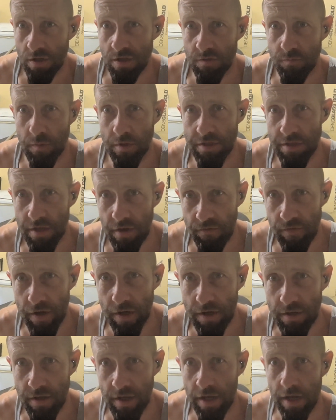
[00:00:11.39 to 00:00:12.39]

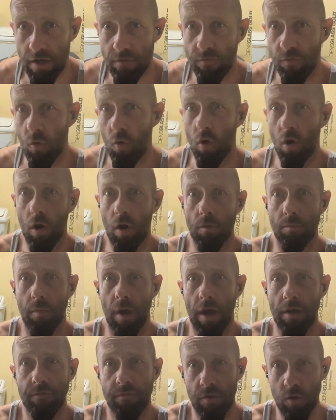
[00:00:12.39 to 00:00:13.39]
specifically for
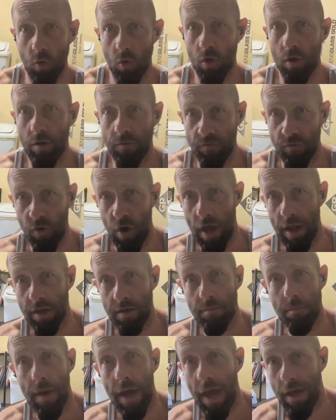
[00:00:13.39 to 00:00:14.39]
my viewer and
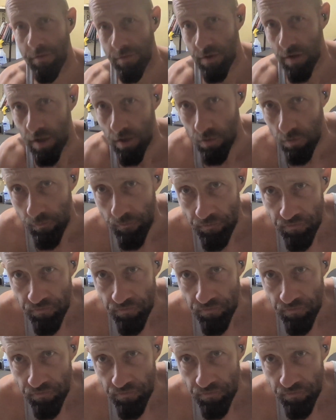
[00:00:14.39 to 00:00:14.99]
friend, Matthew.